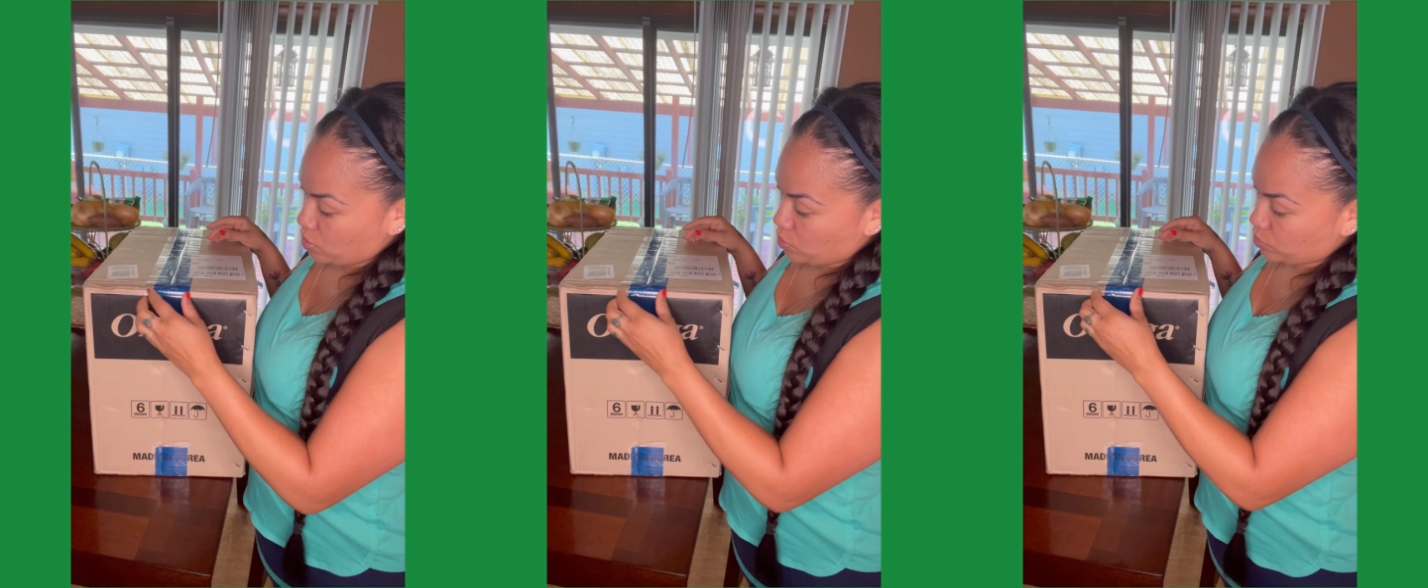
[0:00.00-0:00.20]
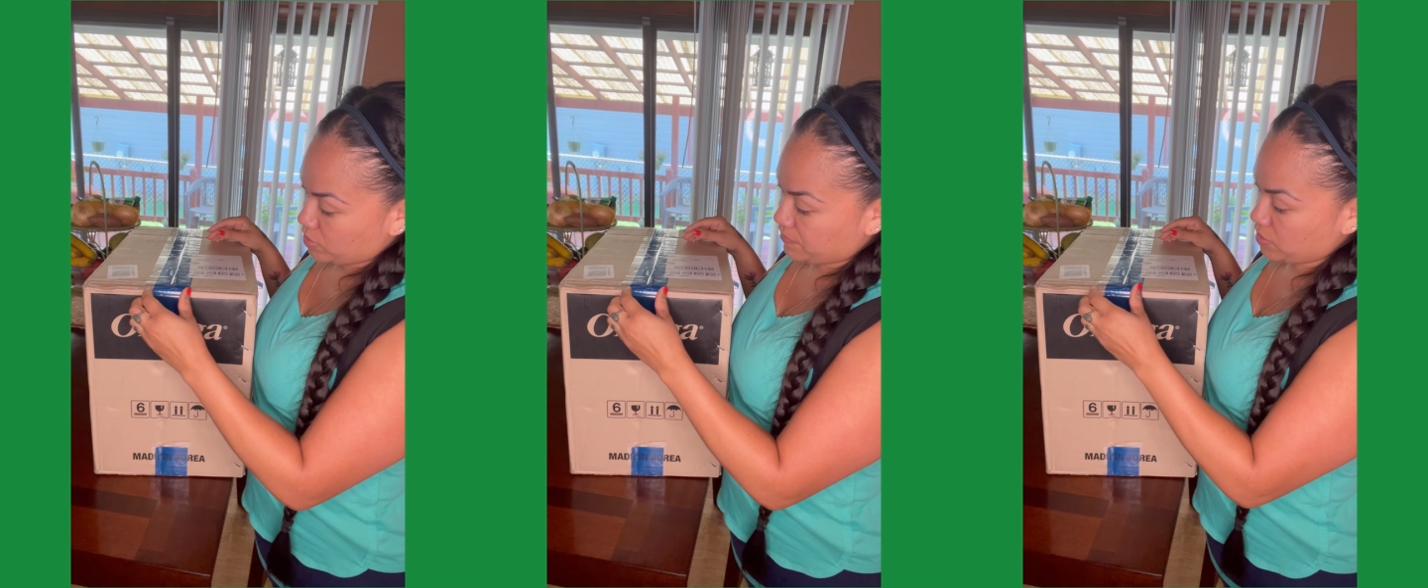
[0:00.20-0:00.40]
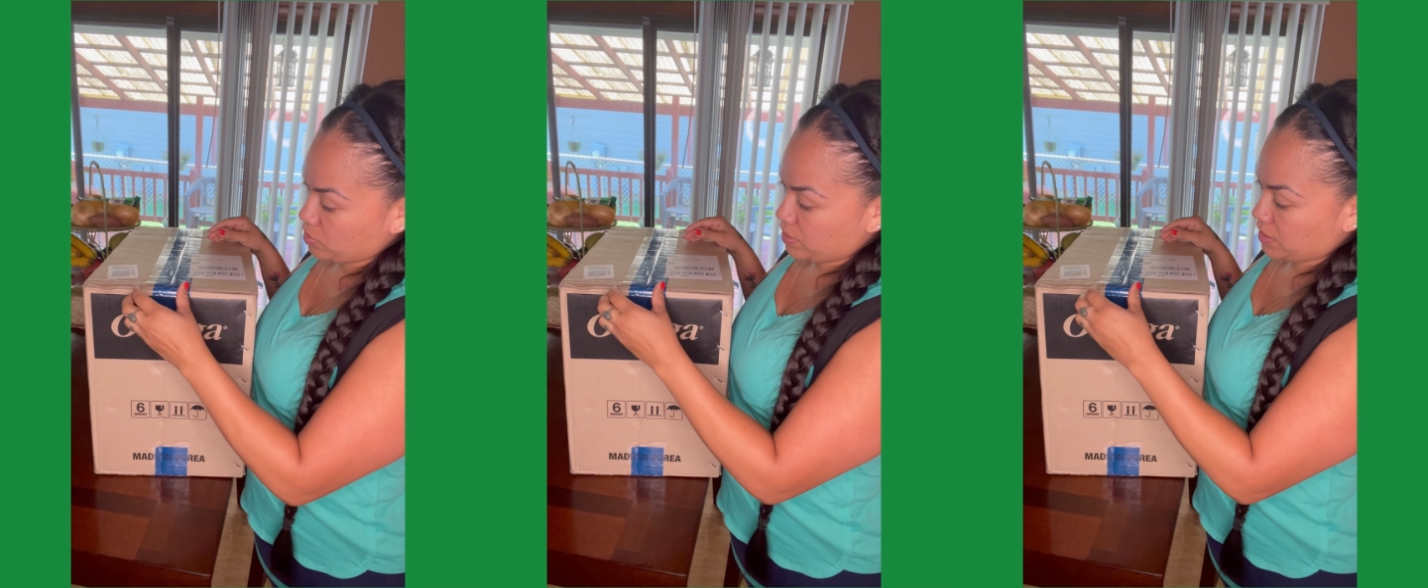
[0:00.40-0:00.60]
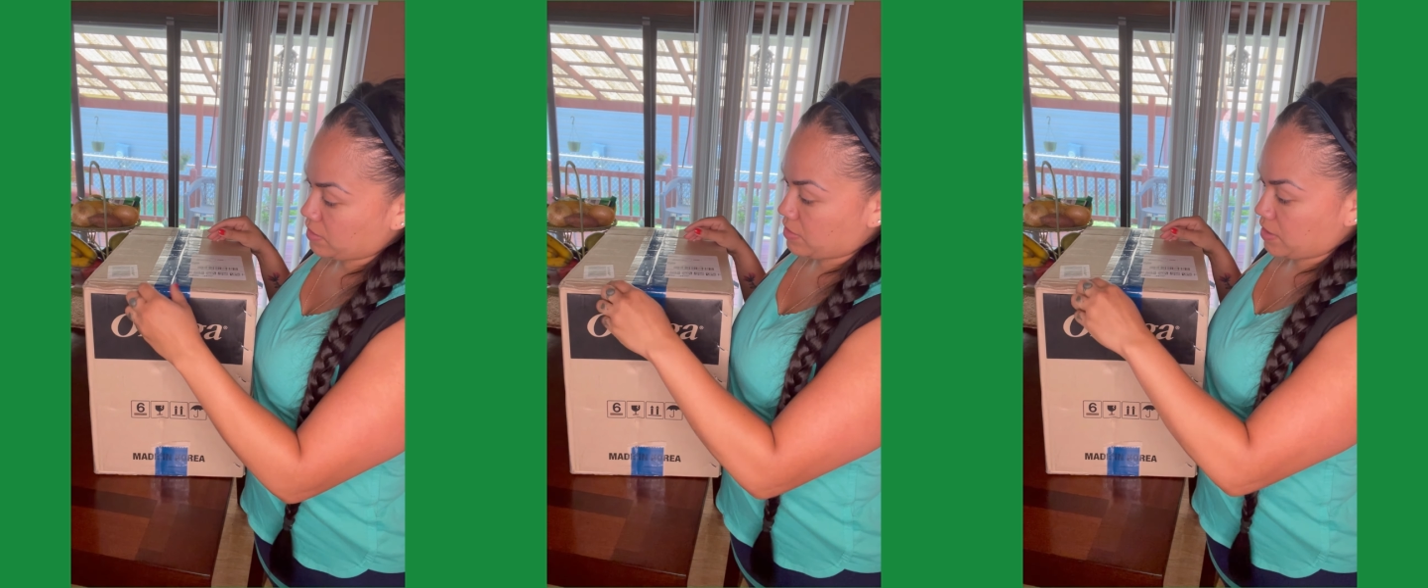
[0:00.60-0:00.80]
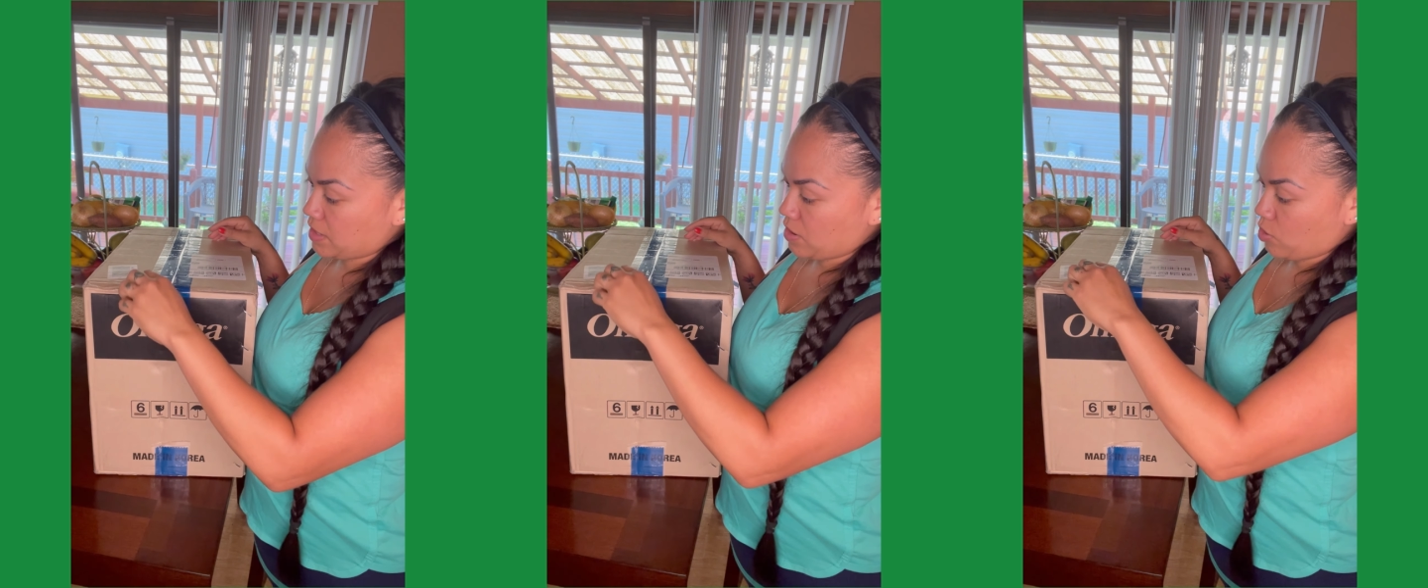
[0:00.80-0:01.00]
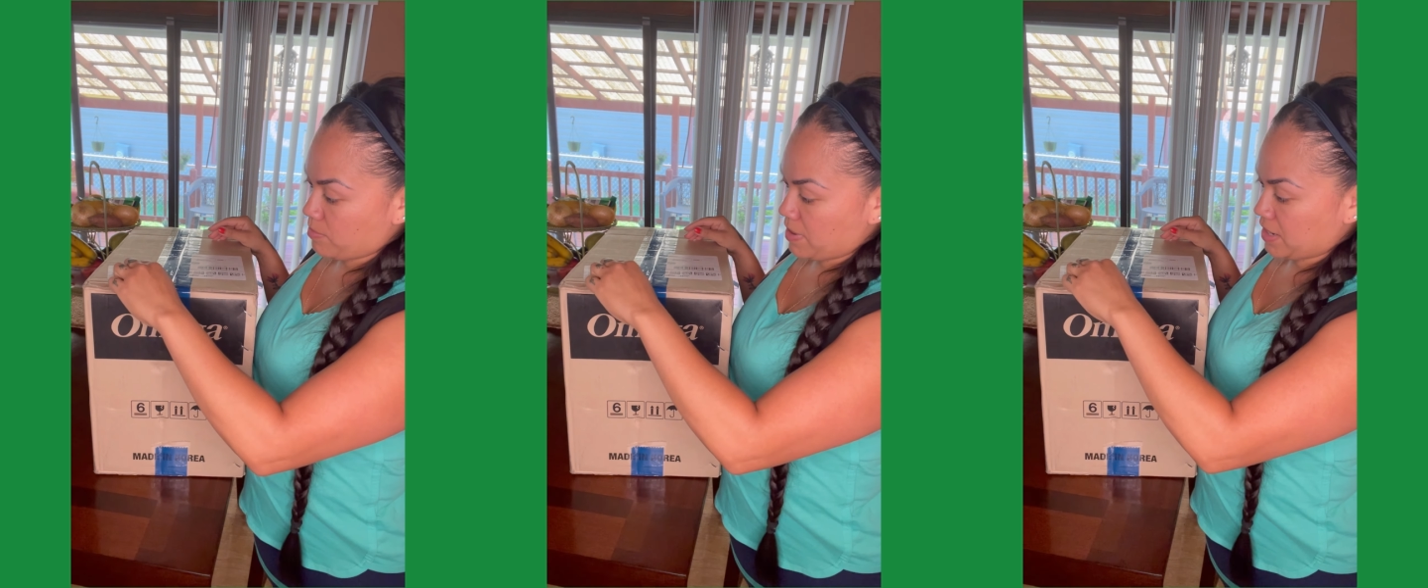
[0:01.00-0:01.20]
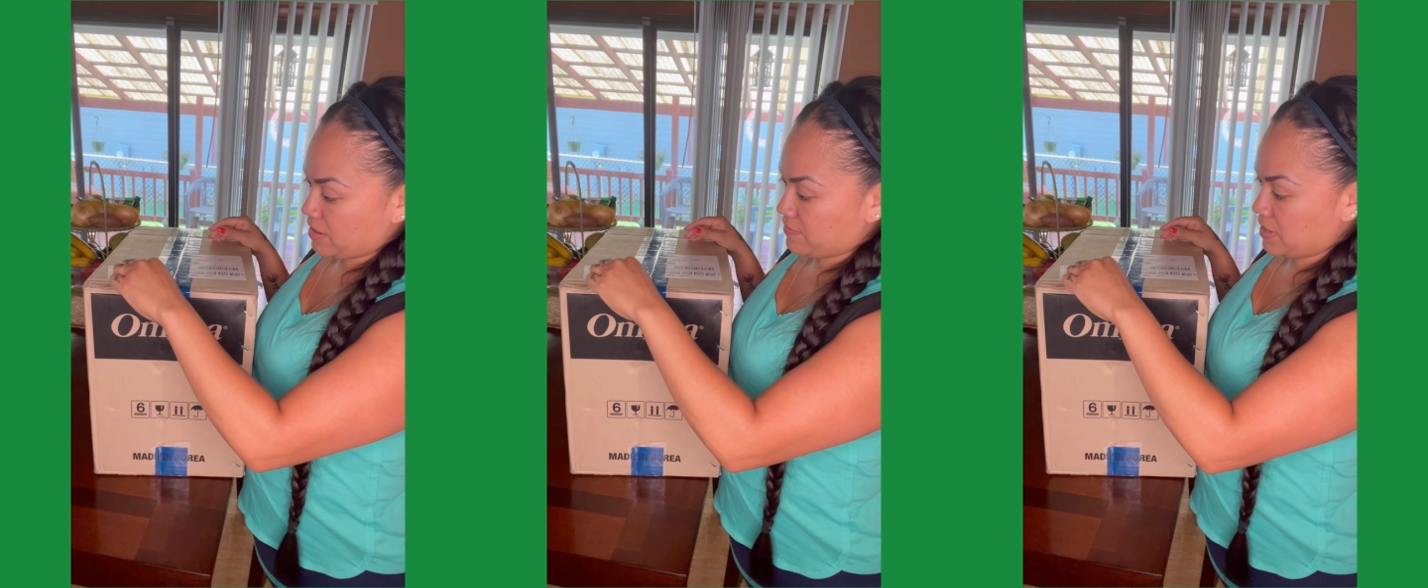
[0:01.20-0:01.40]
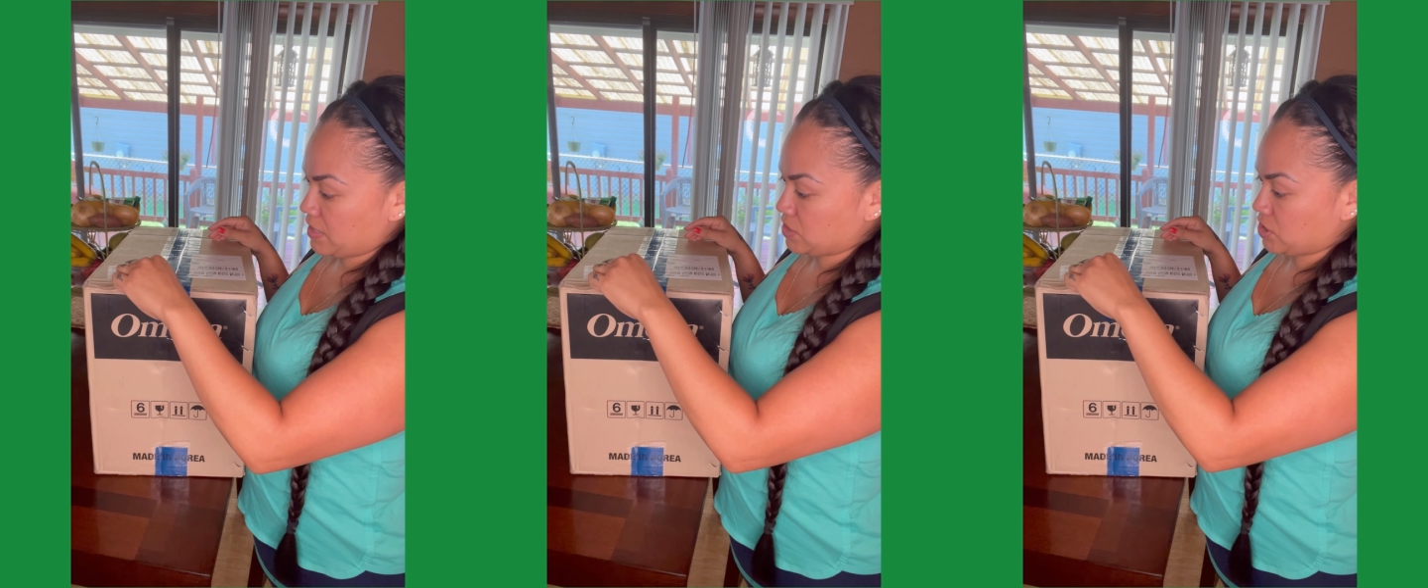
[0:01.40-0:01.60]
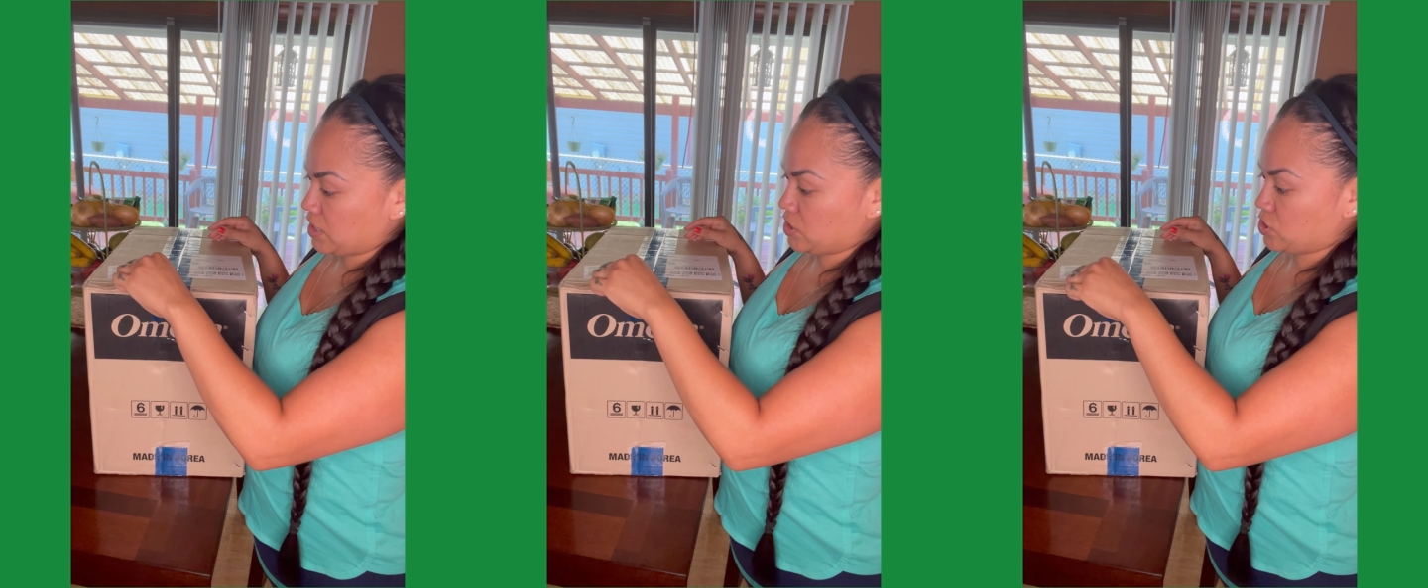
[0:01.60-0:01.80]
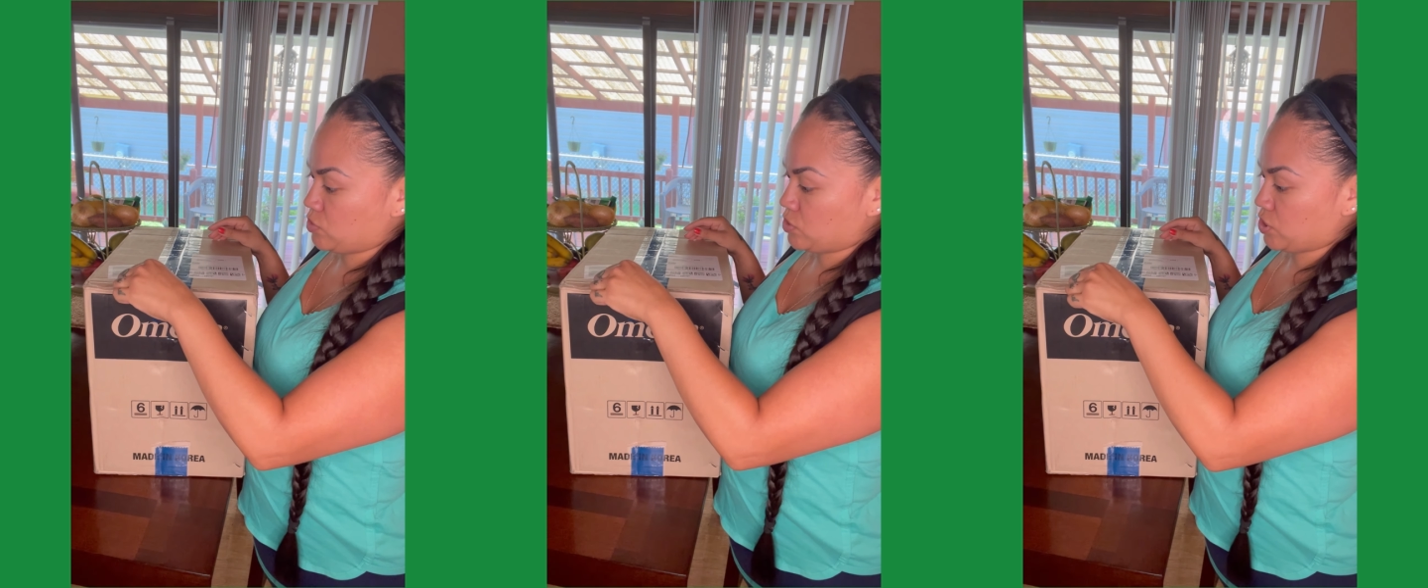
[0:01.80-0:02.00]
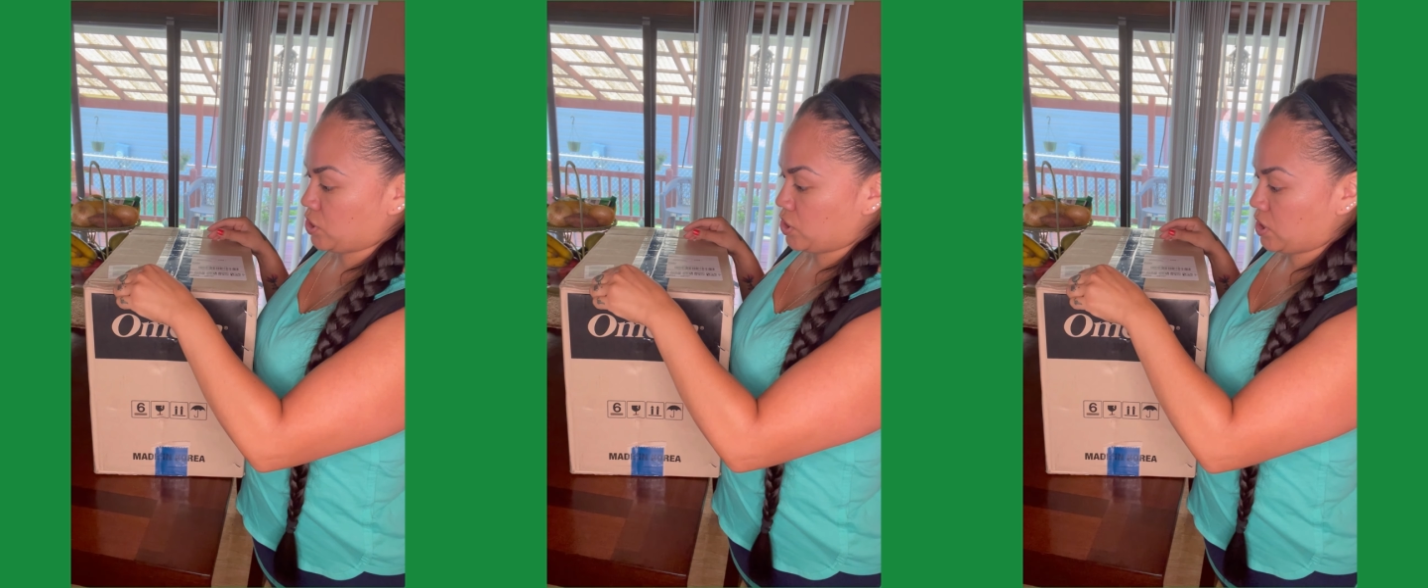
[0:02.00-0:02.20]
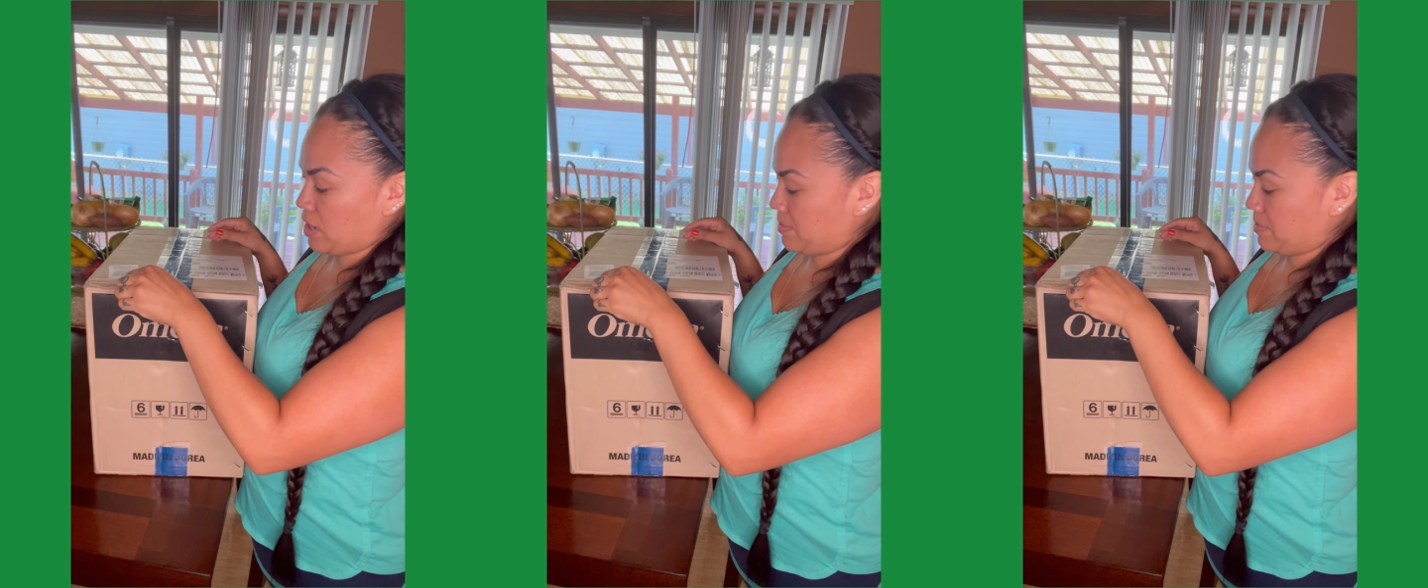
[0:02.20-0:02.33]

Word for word: Reviewing the Omega V S J juicer,